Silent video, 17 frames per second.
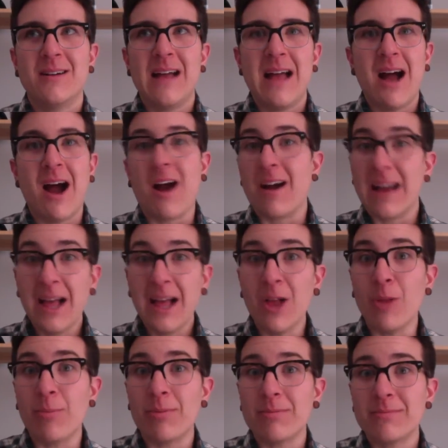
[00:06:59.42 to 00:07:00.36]
our
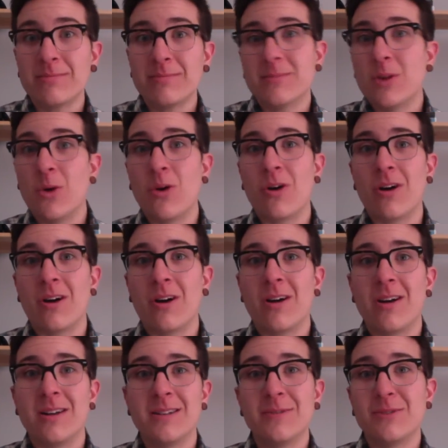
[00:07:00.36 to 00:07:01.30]
help
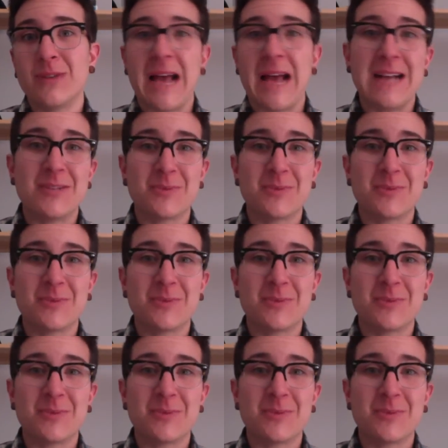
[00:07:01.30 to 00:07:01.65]
or as